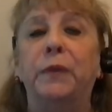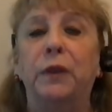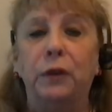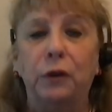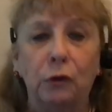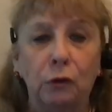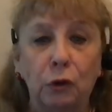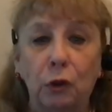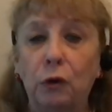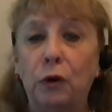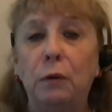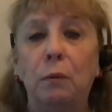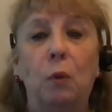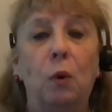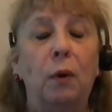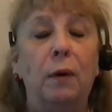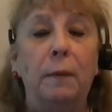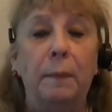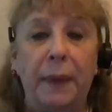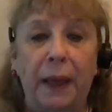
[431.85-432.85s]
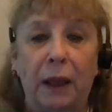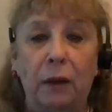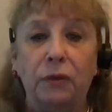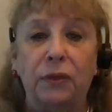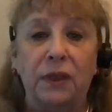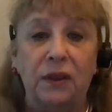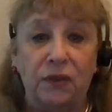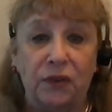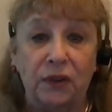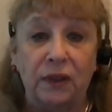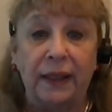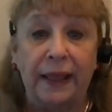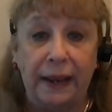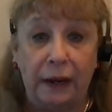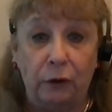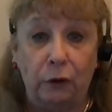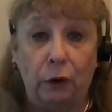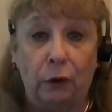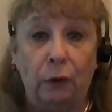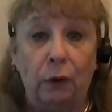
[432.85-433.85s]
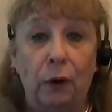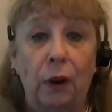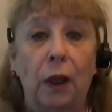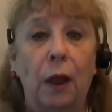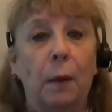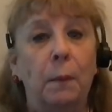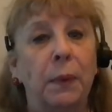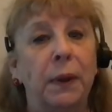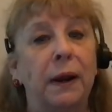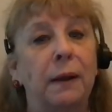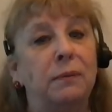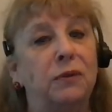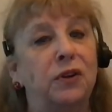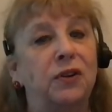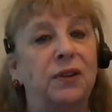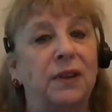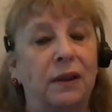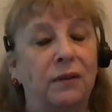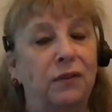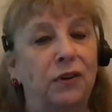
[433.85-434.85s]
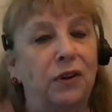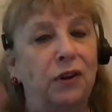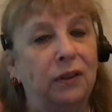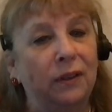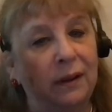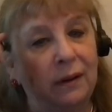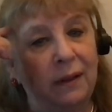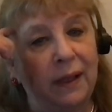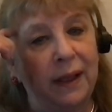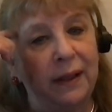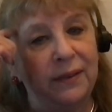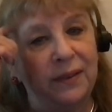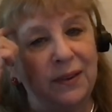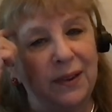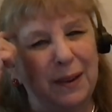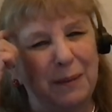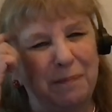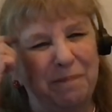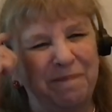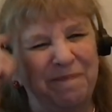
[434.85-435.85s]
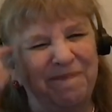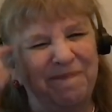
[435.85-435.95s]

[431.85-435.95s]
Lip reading: you'll learn more about this later, but I'm just giving you a little heads up.